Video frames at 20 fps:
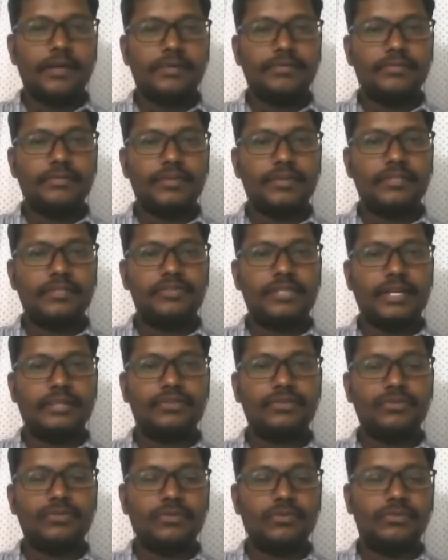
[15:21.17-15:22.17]
have a
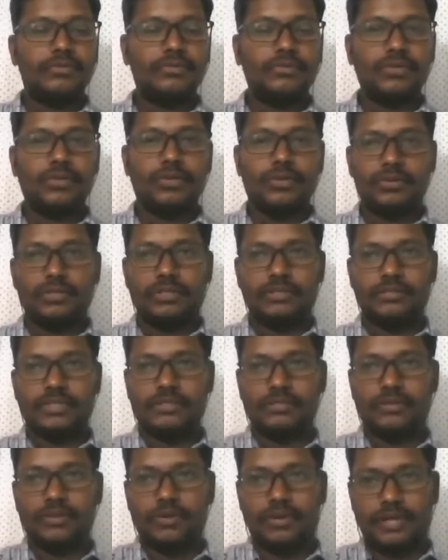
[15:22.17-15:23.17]
chance to do this.
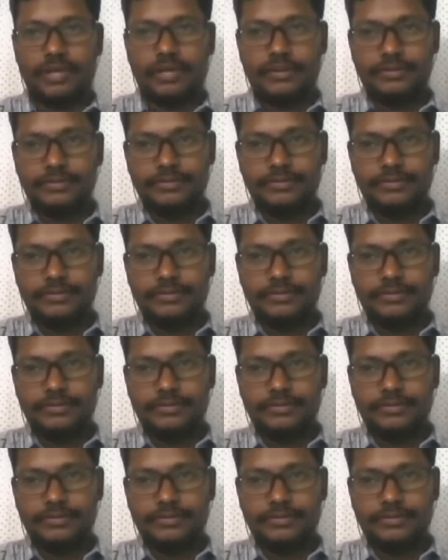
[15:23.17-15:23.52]
Yes, go ahead.